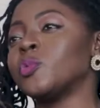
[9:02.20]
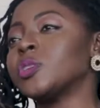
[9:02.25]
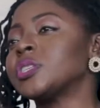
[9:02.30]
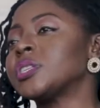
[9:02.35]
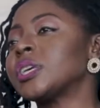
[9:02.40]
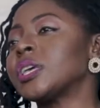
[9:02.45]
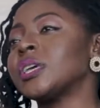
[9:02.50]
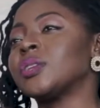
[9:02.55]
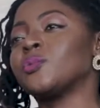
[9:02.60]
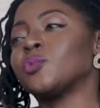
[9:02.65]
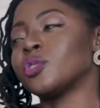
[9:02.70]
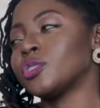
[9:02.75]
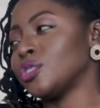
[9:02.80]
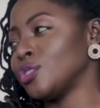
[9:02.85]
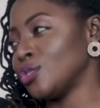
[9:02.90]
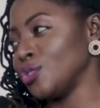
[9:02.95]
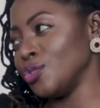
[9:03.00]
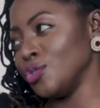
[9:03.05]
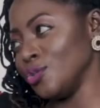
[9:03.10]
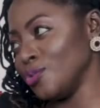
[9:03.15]
which kid
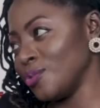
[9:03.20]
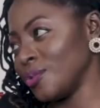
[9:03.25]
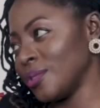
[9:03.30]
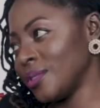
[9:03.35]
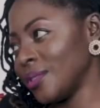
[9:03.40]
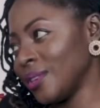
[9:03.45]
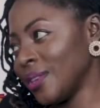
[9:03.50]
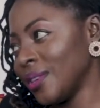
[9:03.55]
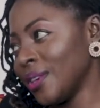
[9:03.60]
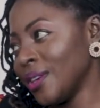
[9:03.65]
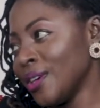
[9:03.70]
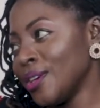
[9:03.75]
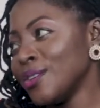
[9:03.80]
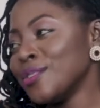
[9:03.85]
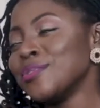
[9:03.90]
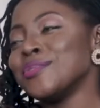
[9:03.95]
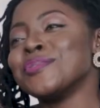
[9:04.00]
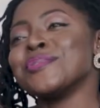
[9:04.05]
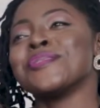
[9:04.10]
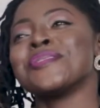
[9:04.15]
watches news?
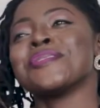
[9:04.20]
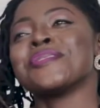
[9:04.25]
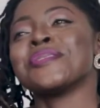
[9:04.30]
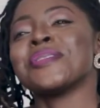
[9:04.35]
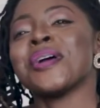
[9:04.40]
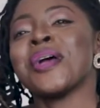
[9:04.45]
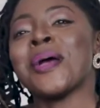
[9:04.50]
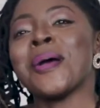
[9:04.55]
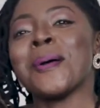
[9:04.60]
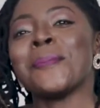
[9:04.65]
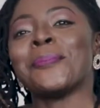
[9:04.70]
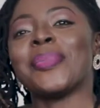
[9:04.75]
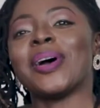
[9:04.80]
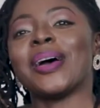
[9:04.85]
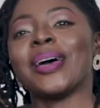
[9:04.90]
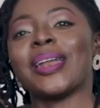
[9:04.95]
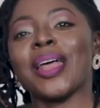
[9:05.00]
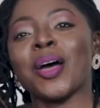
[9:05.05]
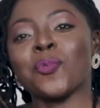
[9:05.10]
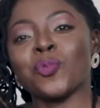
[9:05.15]

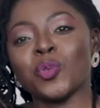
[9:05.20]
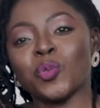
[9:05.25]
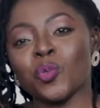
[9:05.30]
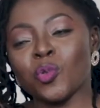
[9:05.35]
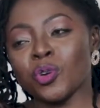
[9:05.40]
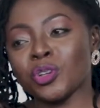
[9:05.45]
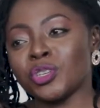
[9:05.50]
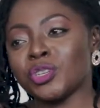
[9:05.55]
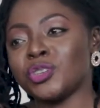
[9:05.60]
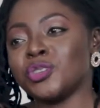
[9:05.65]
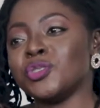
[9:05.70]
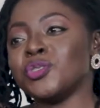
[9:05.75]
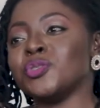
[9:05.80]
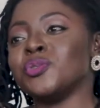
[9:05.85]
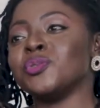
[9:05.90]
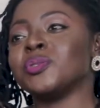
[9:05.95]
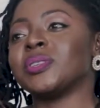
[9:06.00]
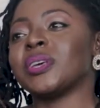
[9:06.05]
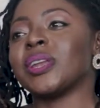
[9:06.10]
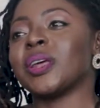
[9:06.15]
But I would watch
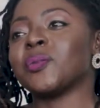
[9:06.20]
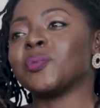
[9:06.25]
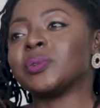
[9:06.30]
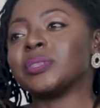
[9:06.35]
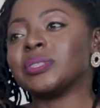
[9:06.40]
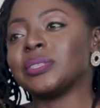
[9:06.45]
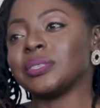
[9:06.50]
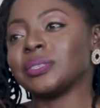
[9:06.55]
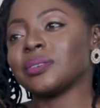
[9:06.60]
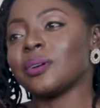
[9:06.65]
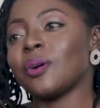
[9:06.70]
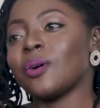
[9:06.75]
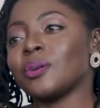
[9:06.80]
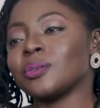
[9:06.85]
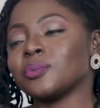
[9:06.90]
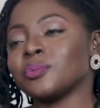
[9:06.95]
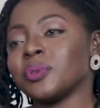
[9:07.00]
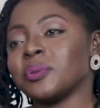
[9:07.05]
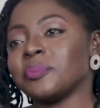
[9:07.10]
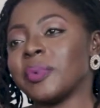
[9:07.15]
news and I would
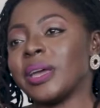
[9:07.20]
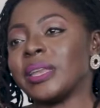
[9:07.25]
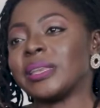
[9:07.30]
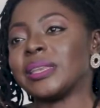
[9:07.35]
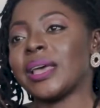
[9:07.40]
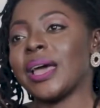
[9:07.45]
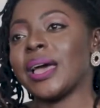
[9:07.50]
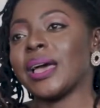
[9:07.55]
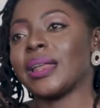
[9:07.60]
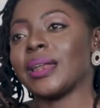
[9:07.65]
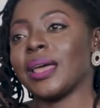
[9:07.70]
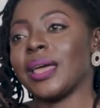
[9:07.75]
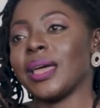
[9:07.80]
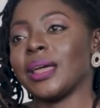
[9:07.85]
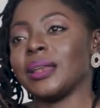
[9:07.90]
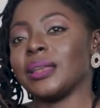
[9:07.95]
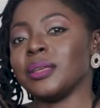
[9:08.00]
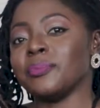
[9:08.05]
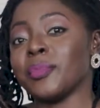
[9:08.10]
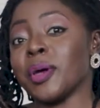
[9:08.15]
discuss with my dad.
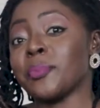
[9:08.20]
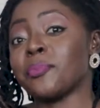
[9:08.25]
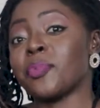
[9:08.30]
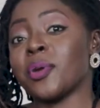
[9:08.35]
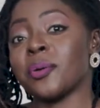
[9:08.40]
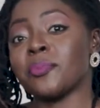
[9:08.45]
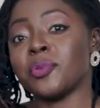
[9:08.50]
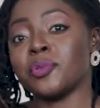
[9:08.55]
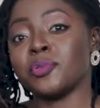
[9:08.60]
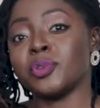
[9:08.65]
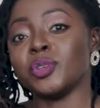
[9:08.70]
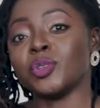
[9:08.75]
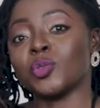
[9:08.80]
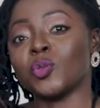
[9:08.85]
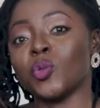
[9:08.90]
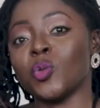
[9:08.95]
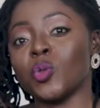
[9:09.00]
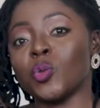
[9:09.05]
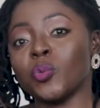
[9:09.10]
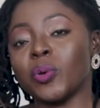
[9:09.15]
And in my primary
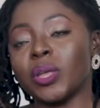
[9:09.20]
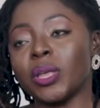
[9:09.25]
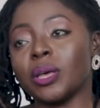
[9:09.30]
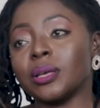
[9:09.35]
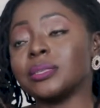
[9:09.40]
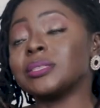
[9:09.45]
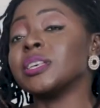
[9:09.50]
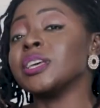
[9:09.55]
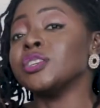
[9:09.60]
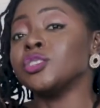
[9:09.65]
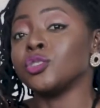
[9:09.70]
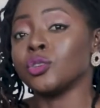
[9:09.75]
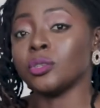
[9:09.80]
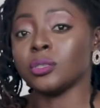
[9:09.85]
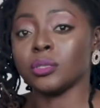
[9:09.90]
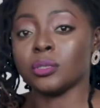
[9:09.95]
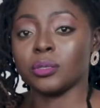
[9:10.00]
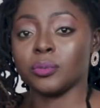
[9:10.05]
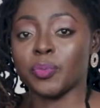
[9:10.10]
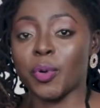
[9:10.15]
school, St.
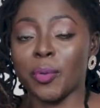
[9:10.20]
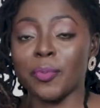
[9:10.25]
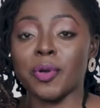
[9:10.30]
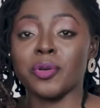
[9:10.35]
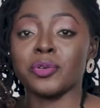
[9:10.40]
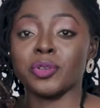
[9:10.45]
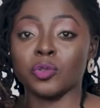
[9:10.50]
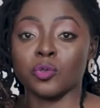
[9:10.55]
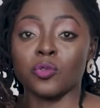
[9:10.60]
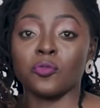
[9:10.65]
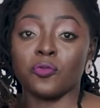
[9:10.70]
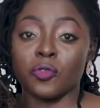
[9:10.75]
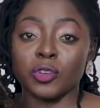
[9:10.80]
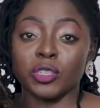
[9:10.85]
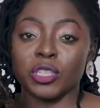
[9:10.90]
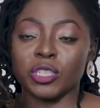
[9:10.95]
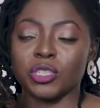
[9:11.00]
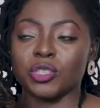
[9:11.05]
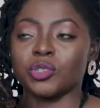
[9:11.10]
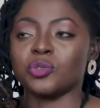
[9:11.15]
John's Primary School,
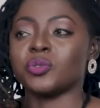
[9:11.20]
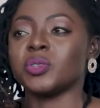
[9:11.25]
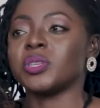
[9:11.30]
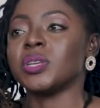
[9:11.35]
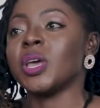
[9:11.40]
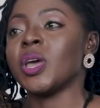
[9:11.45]
Funchess Street,